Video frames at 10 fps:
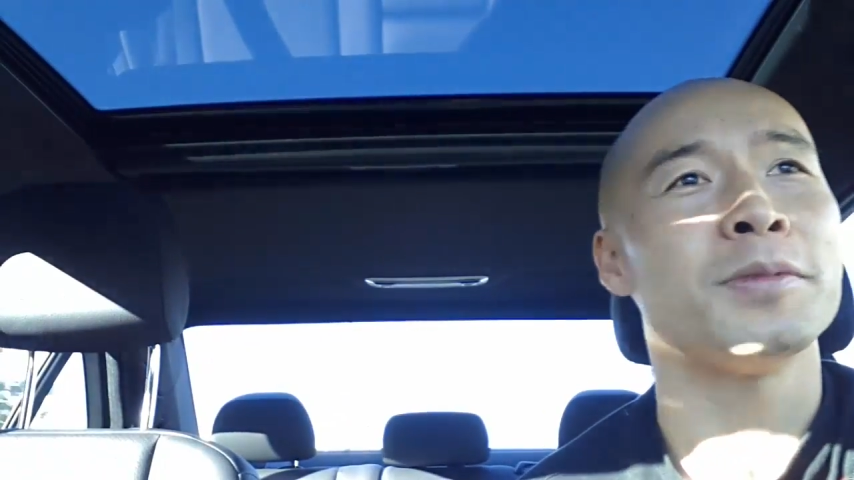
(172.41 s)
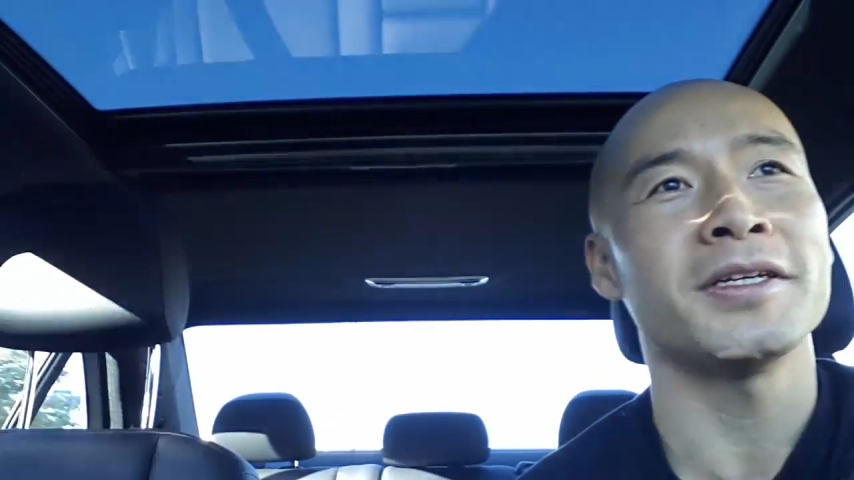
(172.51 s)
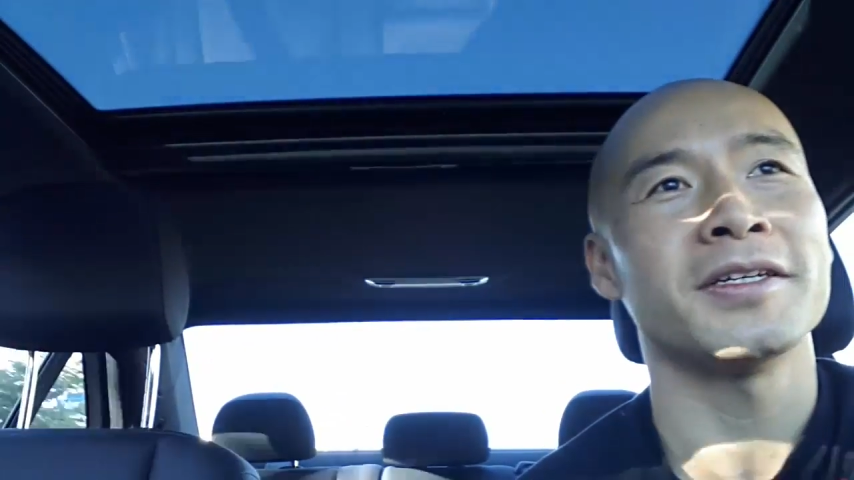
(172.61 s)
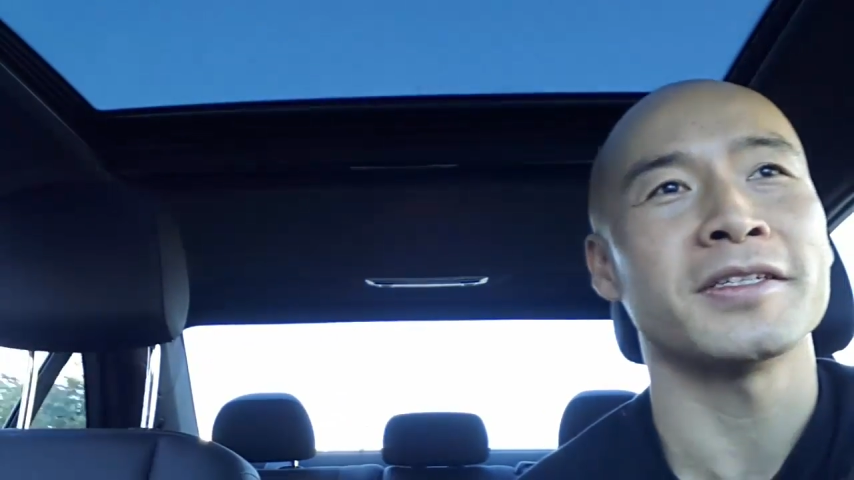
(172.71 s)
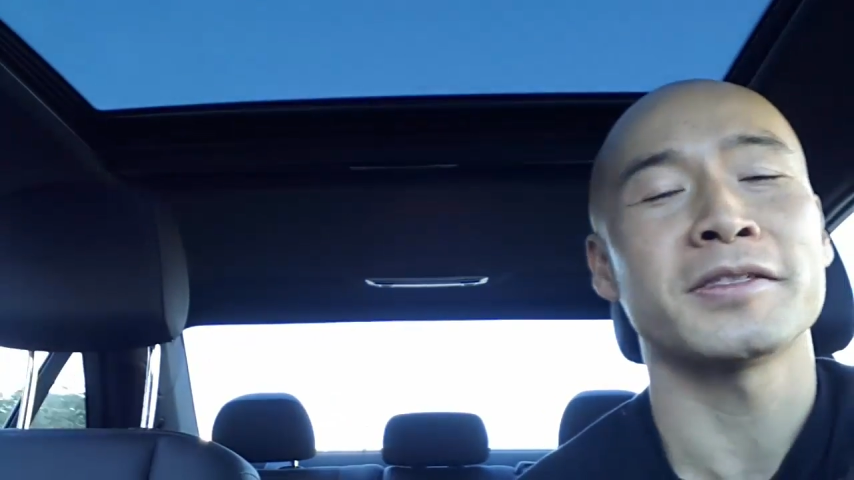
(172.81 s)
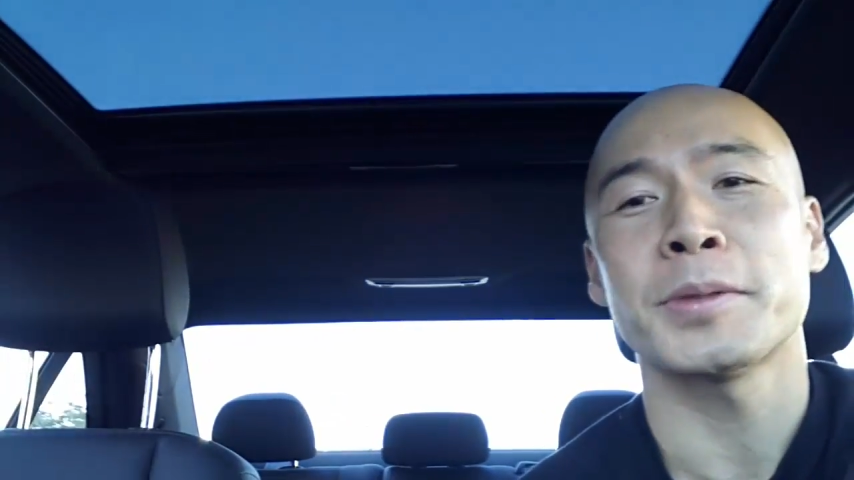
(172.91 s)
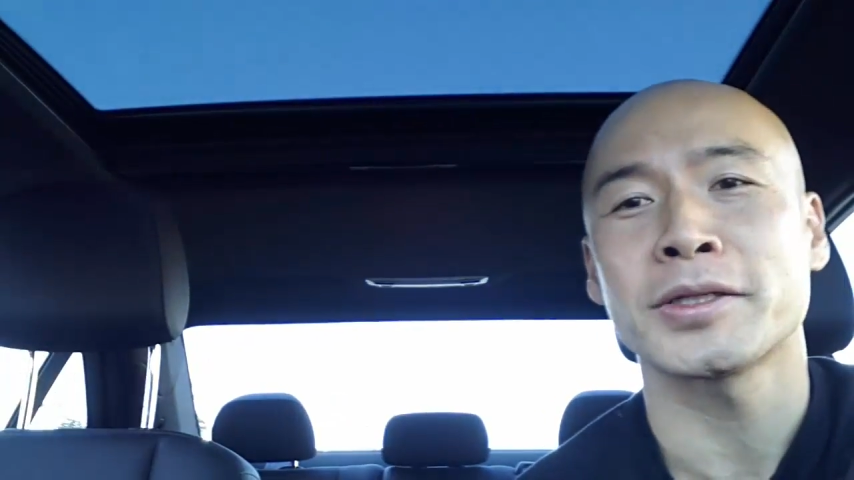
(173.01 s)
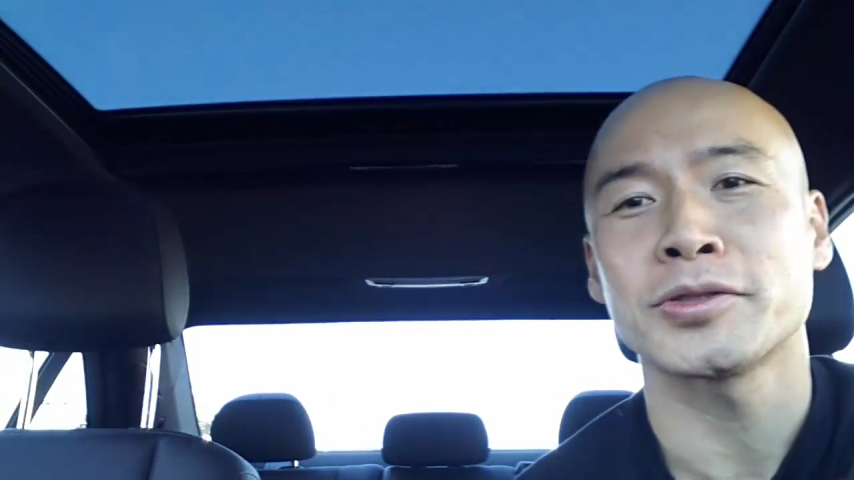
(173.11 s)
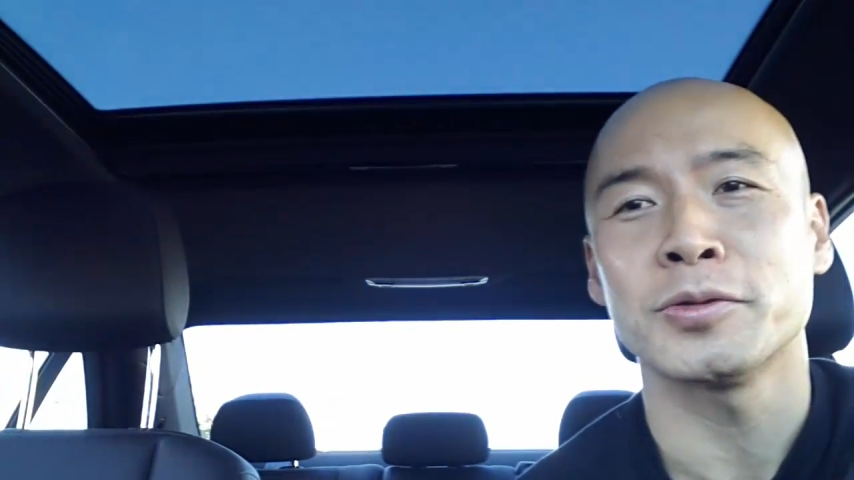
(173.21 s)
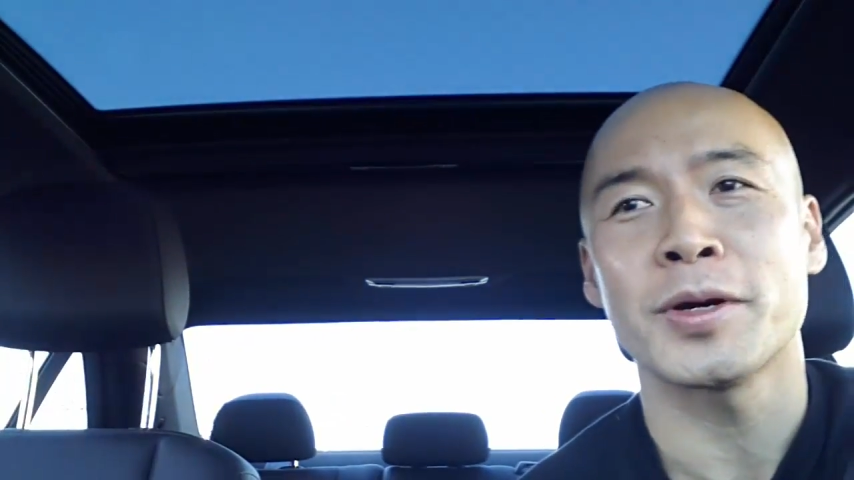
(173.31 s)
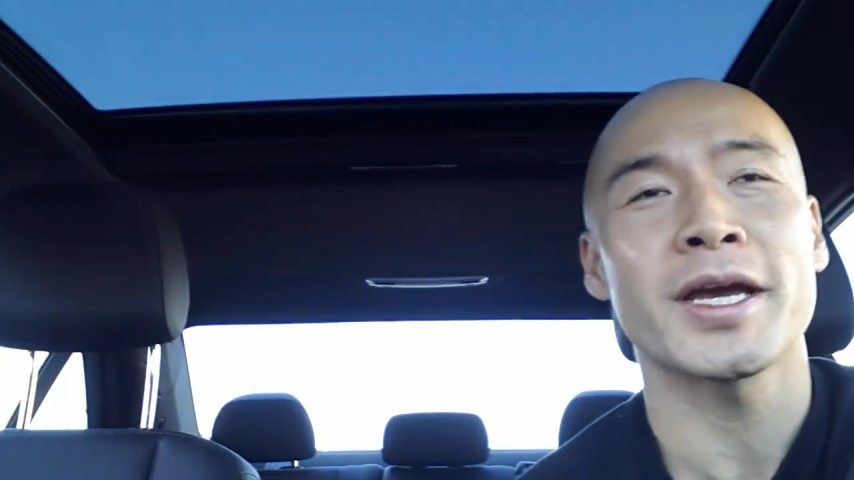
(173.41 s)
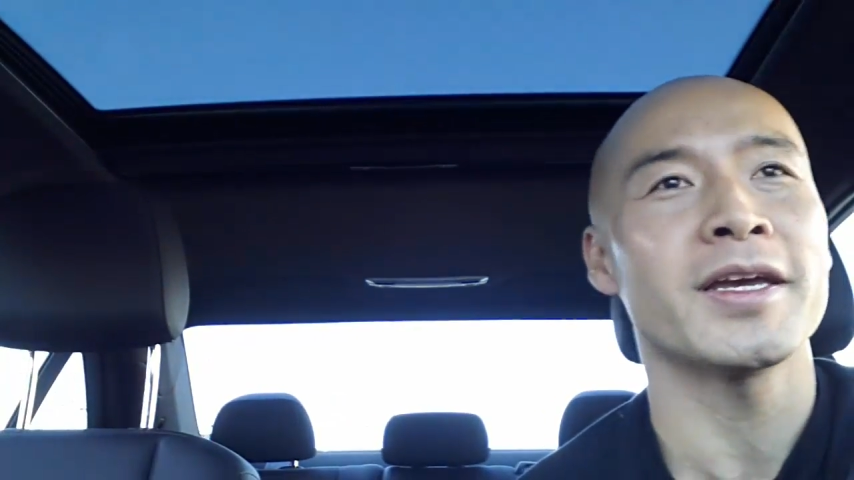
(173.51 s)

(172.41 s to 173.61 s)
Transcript: me in a special way,